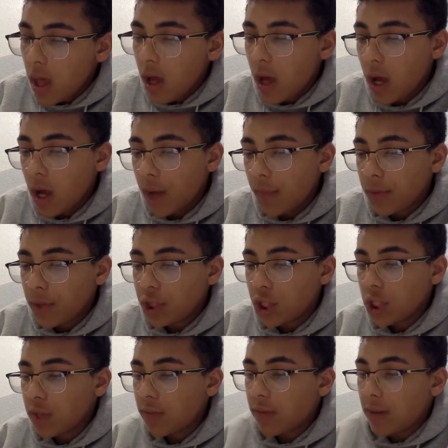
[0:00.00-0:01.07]
The
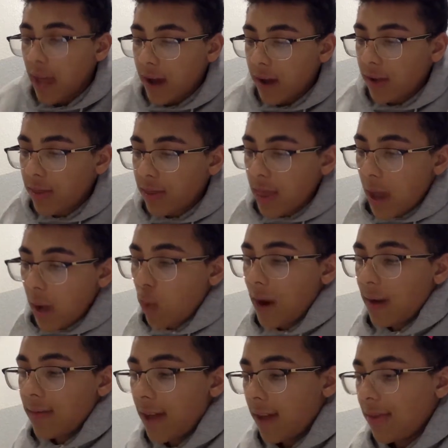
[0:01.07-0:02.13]
change of length and
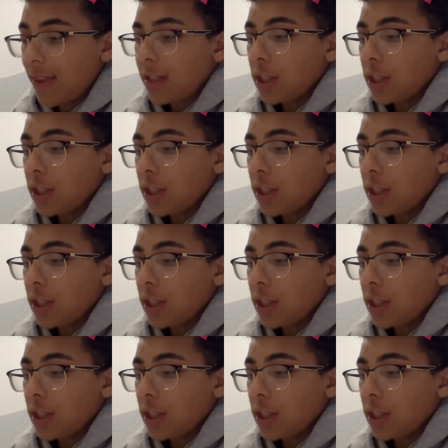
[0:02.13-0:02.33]
wavelength